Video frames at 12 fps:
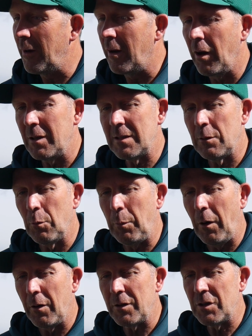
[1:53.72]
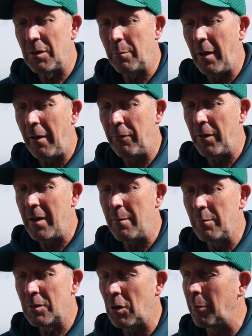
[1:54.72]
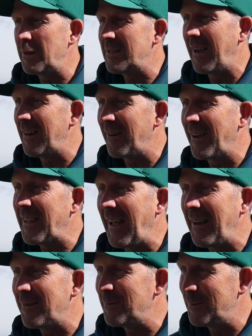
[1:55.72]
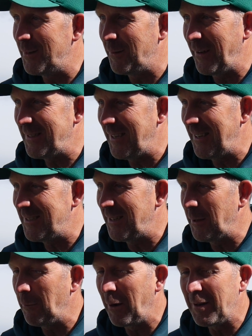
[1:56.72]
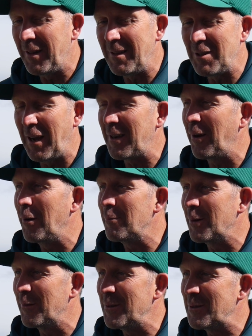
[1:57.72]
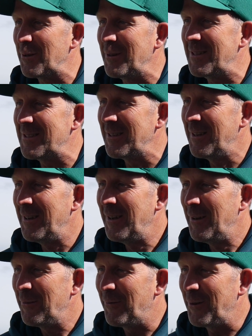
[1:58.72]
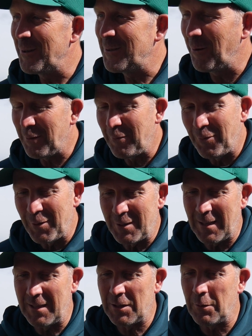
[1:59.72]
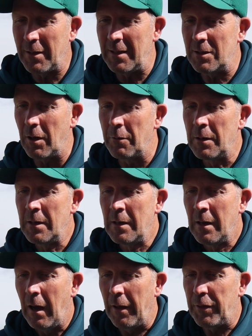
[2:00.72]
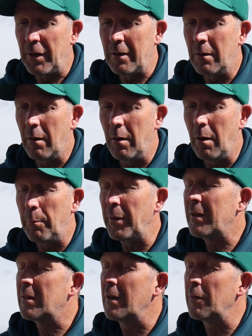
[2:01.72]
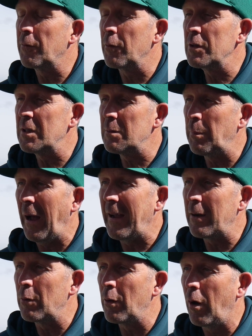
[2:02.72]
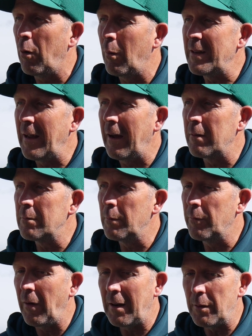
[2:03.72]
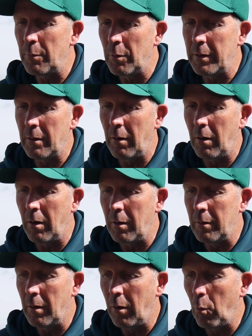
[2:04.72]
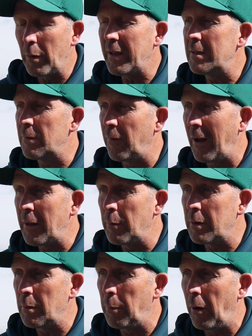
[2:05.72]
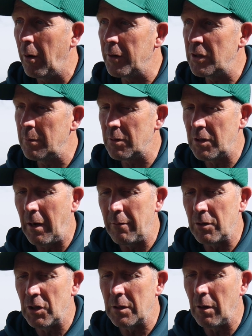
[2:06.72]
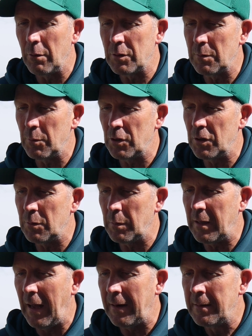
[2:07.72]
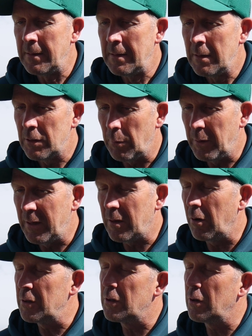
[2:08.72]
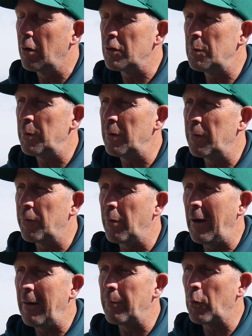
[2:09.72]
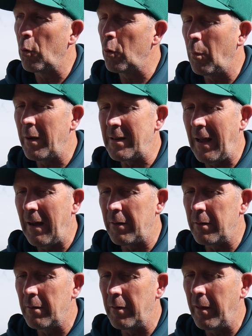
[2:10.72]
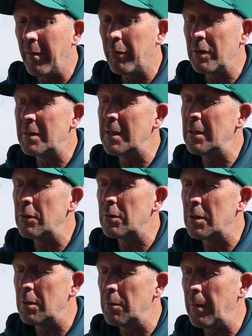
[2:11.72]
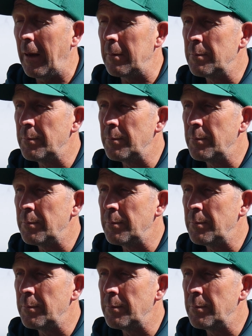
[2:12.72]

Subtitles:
nice little partnership there for him. Tommy Taylor again did fantastically well, and then Jack Home would have enjoyed his first in first class cricket. So I think a big thing for us is batting up the whole way down, valuing our wickets, valuing the partnerships, cherishing those as much as we can. So we need guys to contribute throughout all the way down, and they've continued to do that.